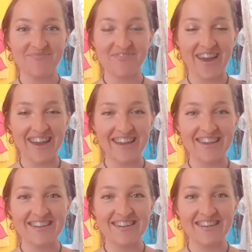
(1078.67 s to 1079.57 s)

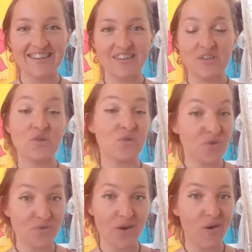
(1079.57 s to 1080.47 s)
right? The truth
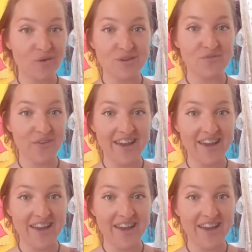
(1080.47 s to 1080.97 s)
of our own divine